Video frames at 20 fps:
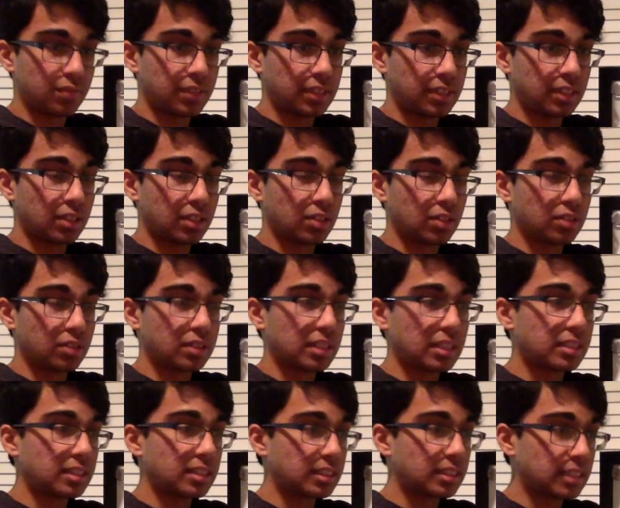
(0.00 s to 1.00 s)
videos
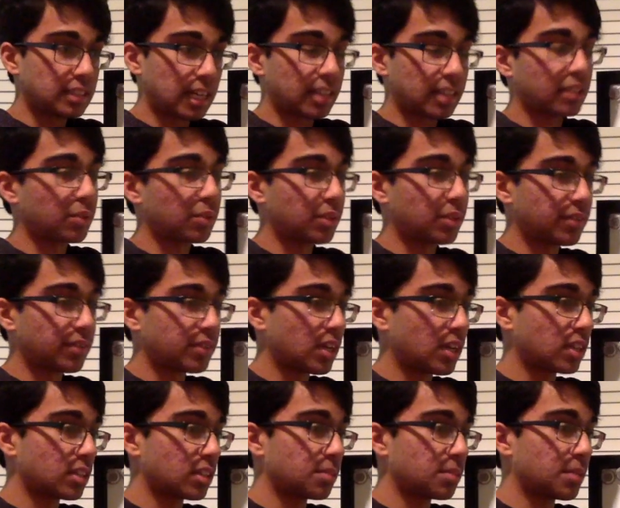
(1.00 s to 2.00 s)
that's exactly what I've
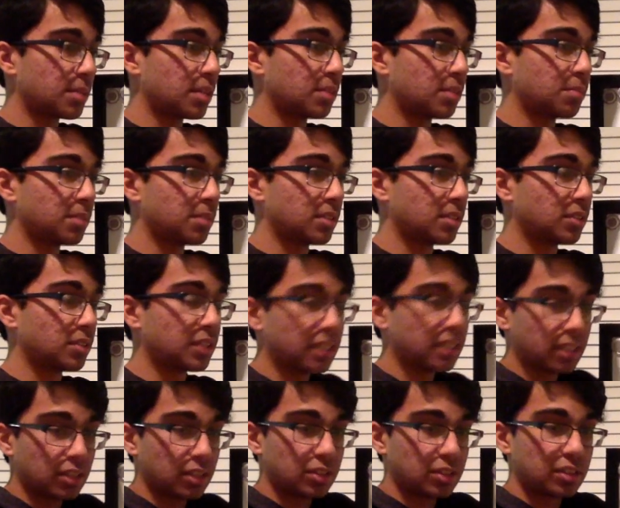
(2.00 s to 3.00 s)
talked about, but
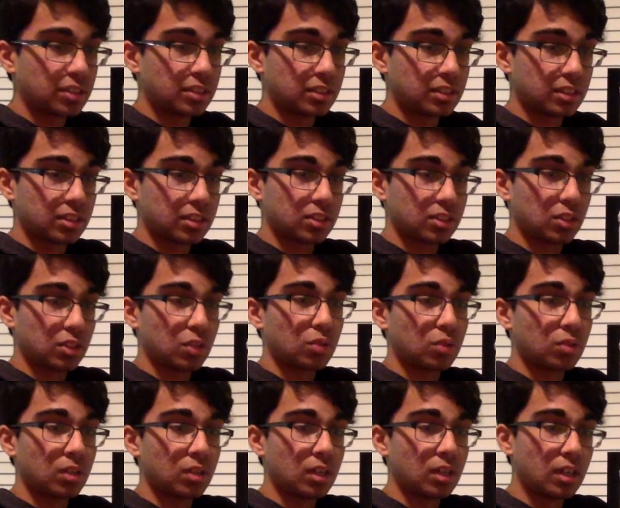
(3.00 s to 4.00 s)
trehalose is just
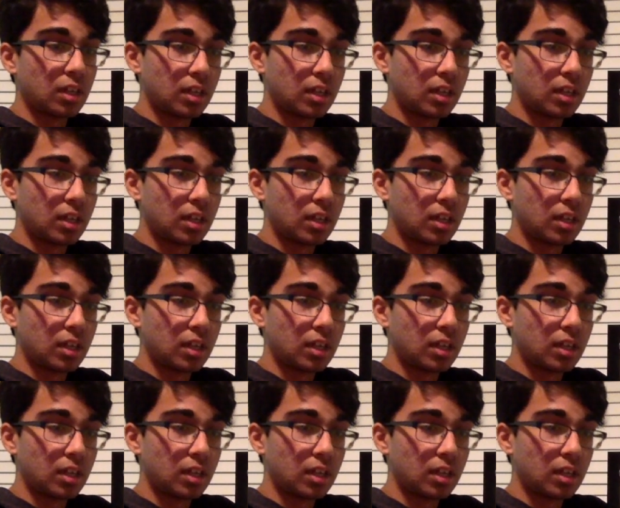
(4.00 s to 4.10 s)
so